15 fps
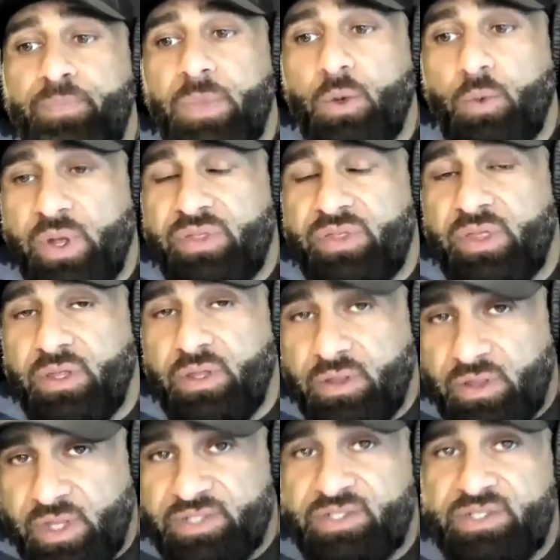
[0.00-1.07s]
with
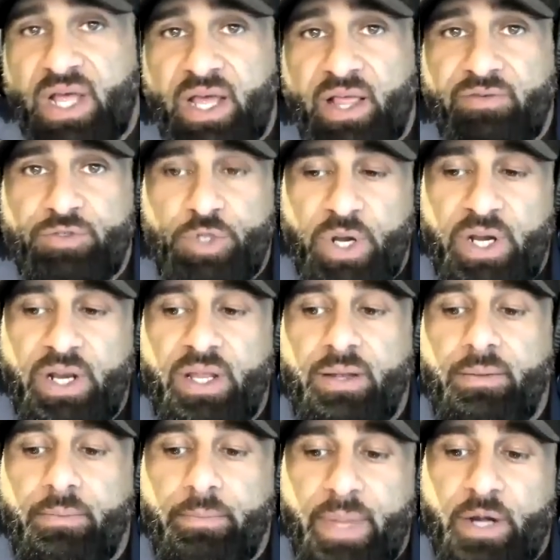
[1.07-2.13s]
this style of training
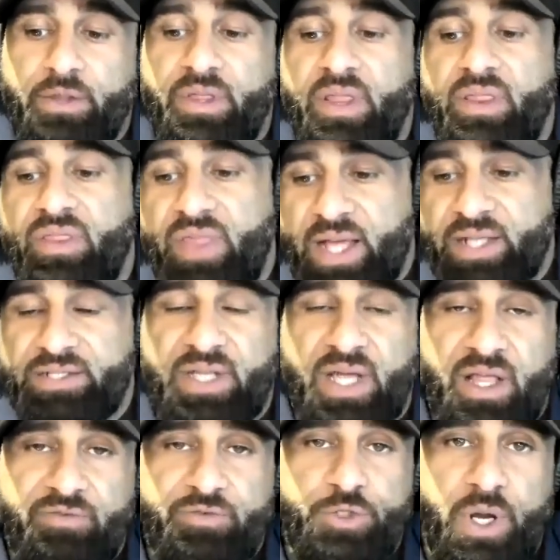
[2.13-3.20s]
better than that
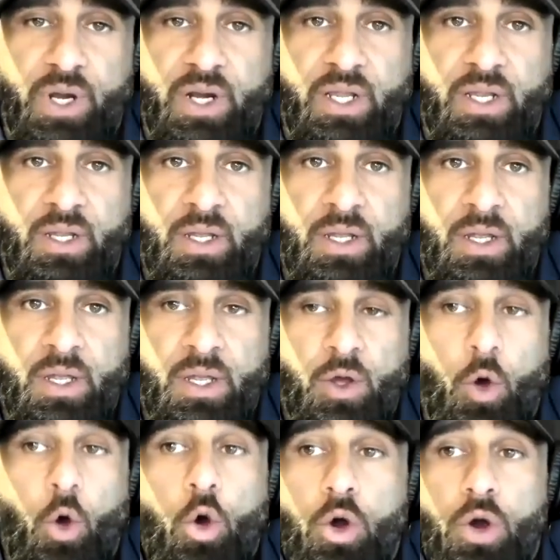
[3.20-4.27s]
style of training.
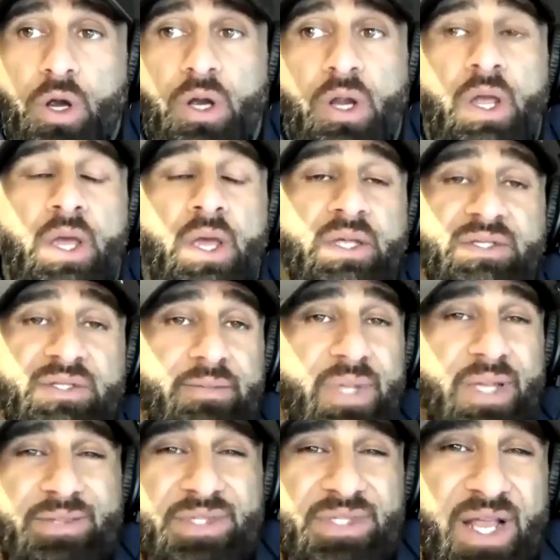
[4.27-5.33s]
Or
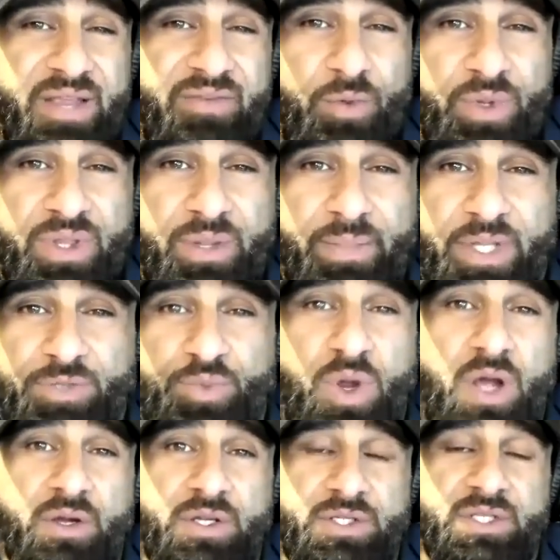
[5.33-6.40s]
sometimes it's not even what the best
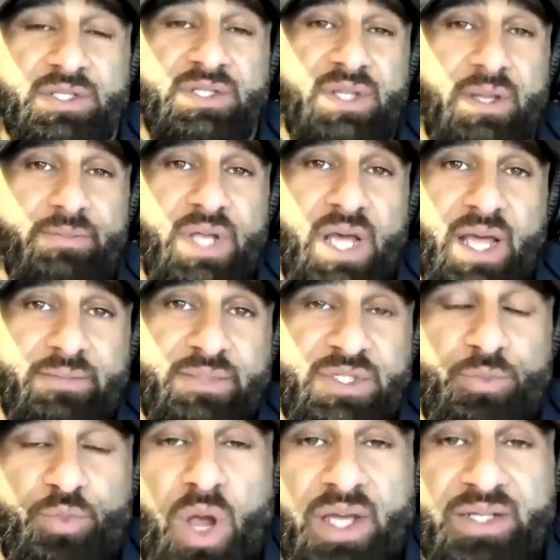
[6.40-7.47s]
progress is. Sometimes,
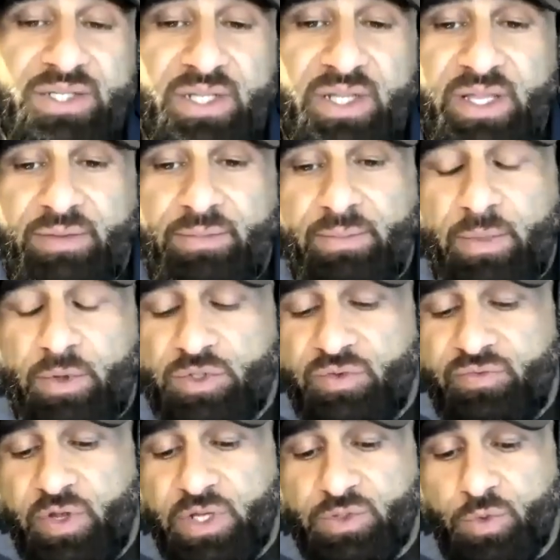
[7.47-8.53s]
surprisingly, and most of
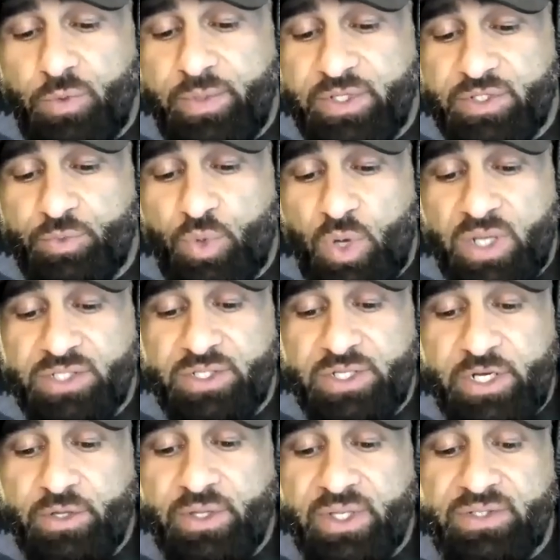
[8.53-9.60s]
you guys will be surprised to
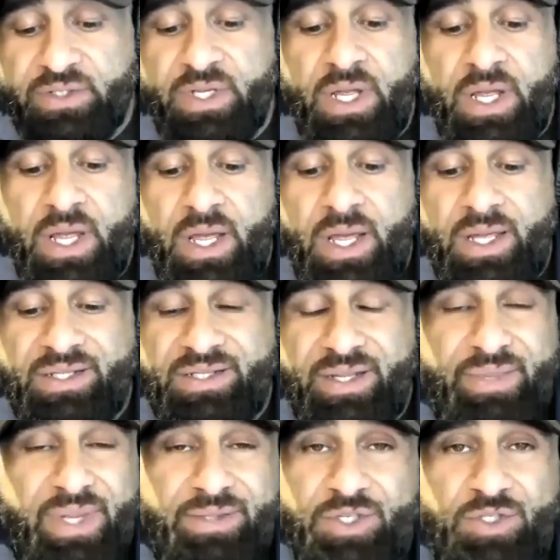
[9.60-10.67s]
hear this,
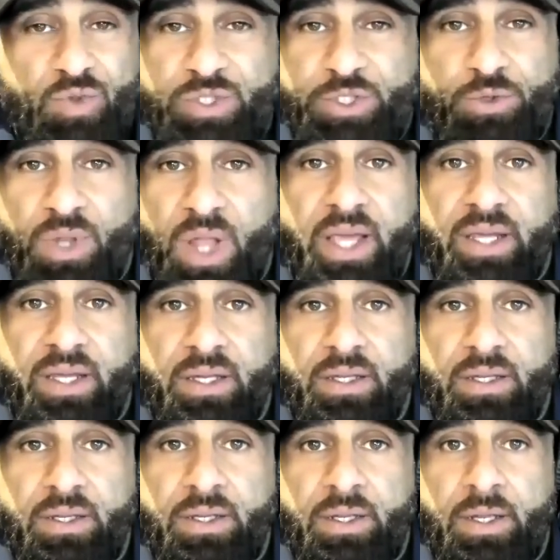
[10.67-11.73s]
sometimes just what you like.
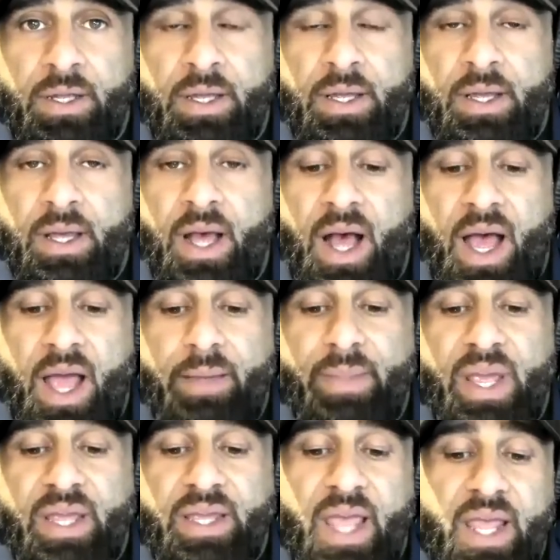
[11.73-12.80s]
I
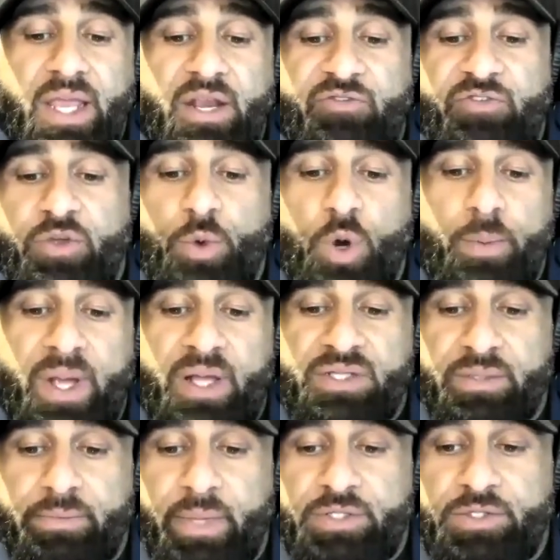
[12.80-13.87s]
may gain a few more pounds
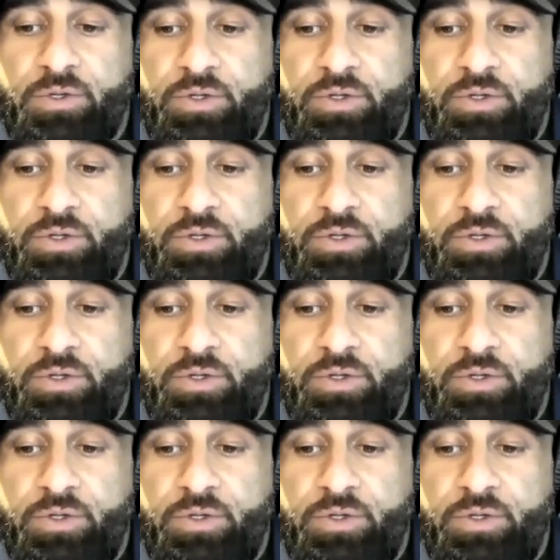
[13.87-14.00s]
of muscle